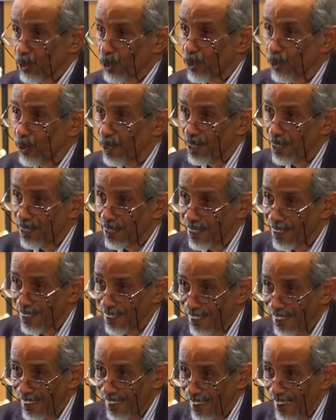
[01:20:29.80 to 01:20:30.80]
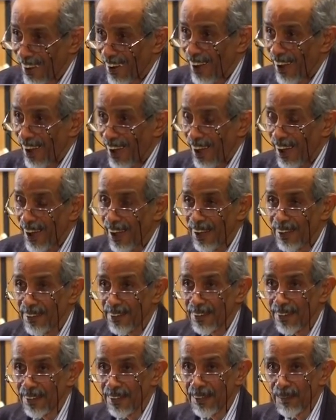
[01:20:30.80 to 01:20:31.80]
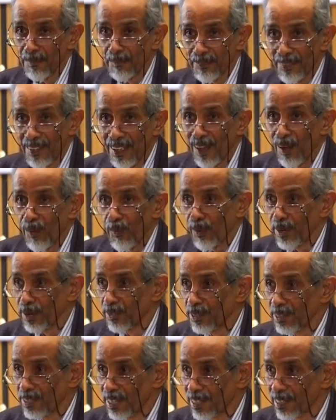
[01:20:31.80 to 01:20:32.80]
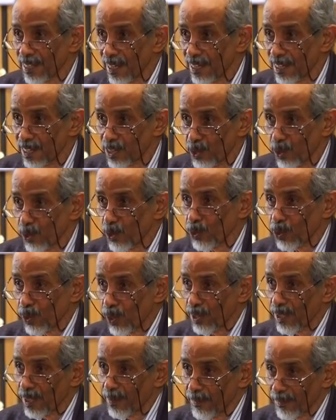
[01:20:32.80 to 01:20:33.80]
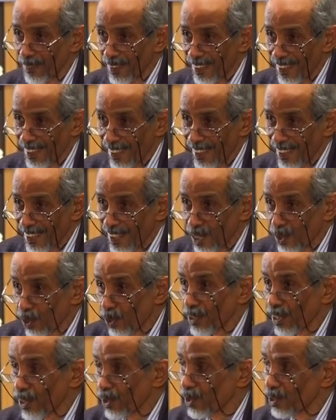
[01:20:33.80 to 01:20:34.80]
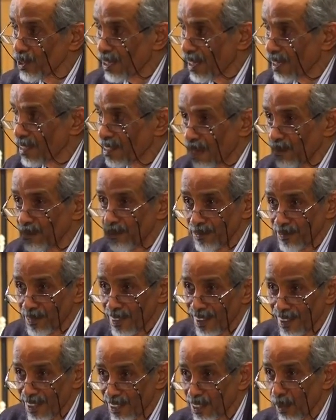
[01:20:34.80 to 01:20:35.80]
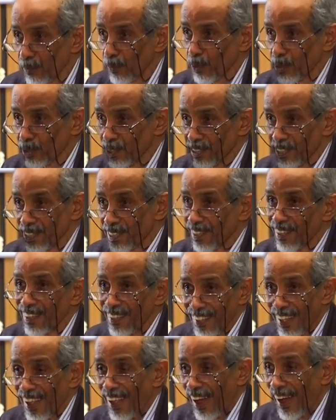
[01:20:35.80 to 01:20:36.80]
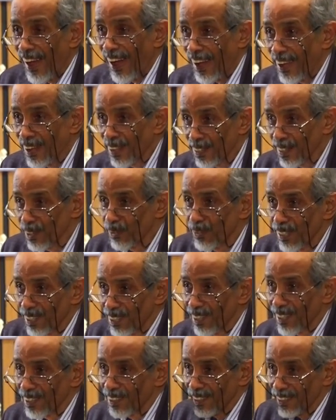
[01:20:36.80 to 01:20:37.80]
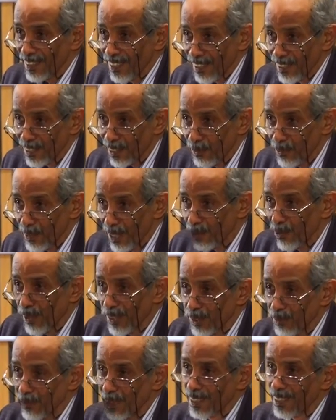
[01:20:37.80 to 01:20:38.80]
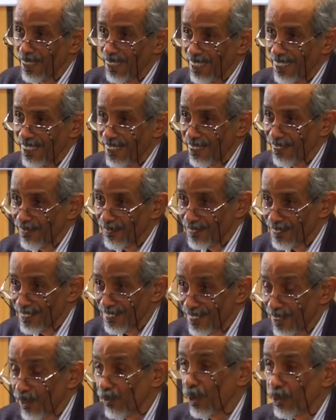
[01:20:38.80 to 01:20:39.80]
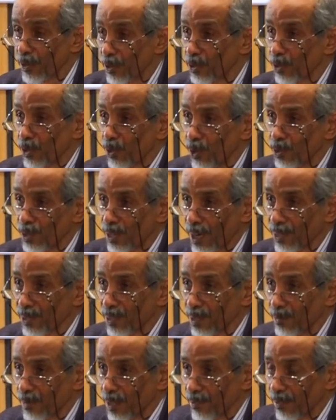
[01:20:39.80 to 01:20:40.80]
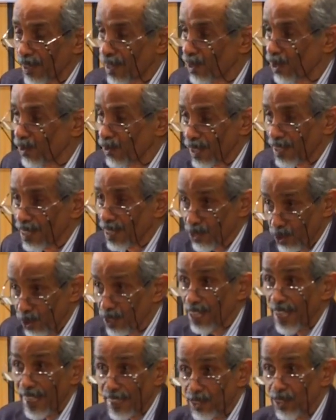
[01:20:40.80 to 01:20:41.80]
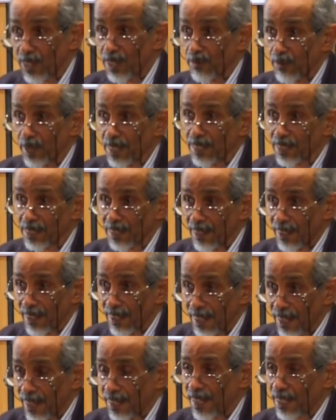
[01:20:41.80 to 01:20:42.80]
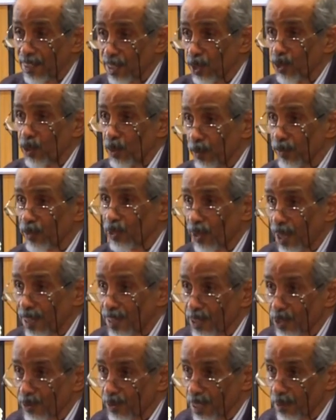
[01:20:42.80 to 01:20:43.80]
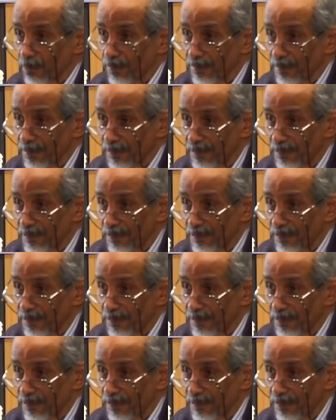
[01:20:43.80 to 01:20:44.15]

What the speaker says: student, and one of the things that his guru told him is, okay, you know, there are some, suppose this, we hear that there are some very wise men in India, why don't you go talk to them and find out what they are? So he actually takes a group of scholars with him.